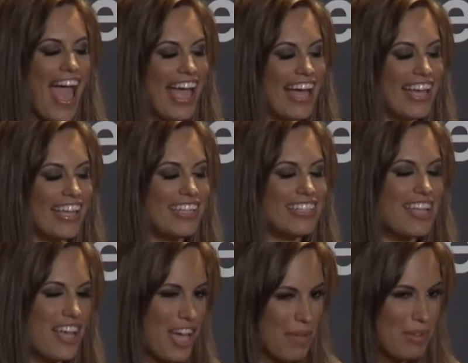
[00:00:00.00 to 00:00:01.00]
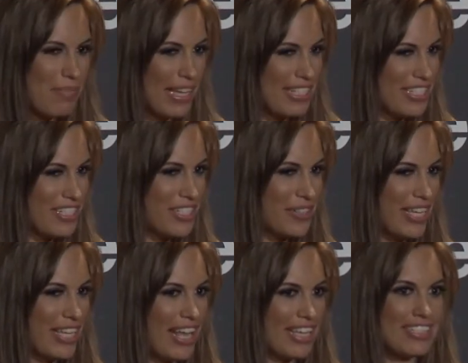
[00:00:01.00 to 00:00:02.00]
and a couple bites into
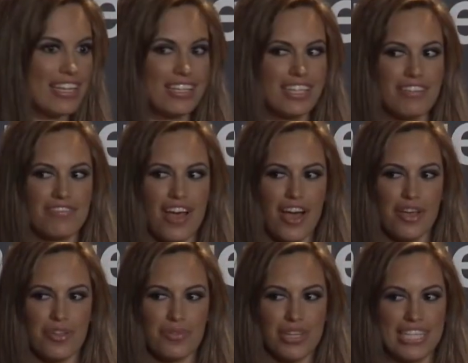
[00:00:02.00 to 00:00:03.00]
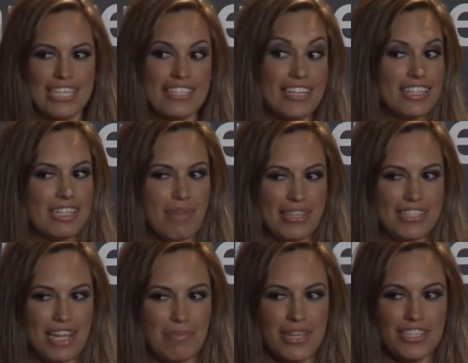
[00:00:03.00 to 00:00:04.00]
it, I suddenly felt really sick to my
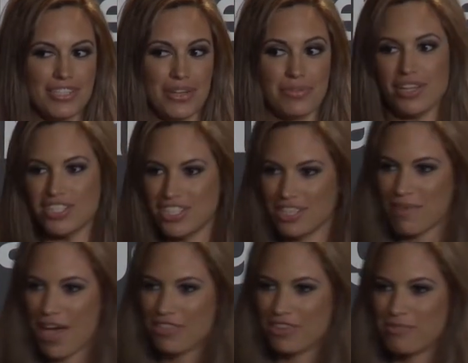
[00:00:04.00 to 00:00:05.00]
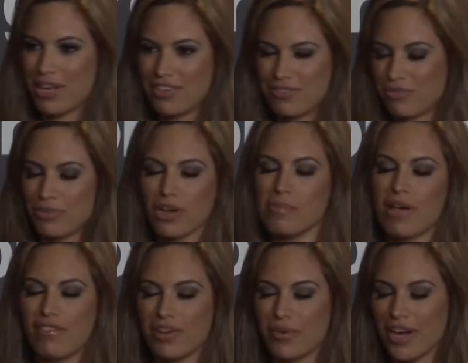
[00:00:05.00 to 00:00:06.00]
stomach, so I rushed to the bathroom and I threw up
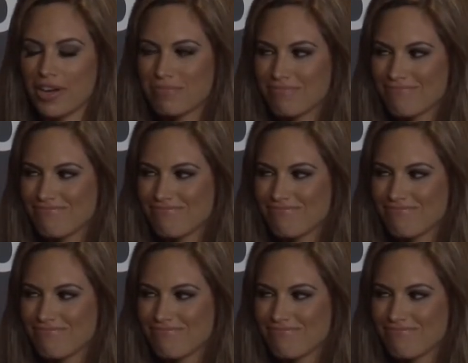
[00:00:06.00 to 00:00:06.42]
everywhere.